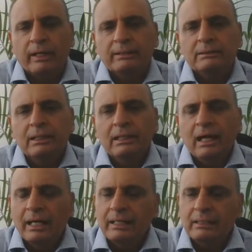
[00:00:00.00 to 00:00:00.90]
I can
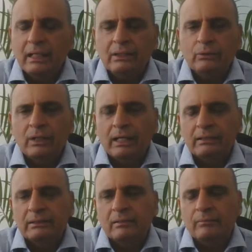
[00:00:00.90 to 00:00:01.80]
tell you, rather than
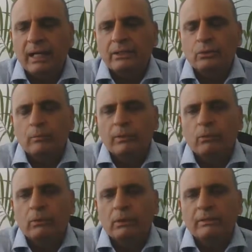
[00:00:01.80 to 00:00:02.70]
buying, you'll be only
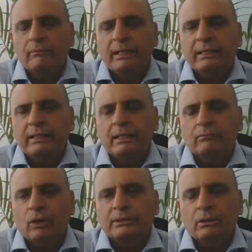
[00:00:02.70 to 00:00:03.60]
waiting and watching on
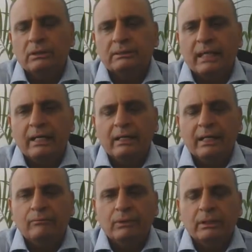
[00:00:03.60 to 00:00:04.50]
the sideline for the
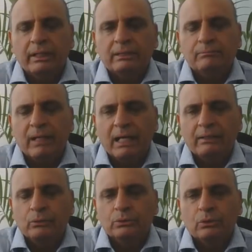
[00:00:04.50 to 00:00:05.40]
next bad news or
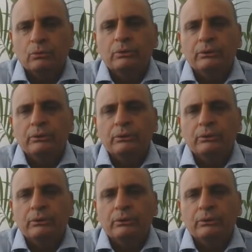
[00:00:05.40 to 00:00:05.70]
good news.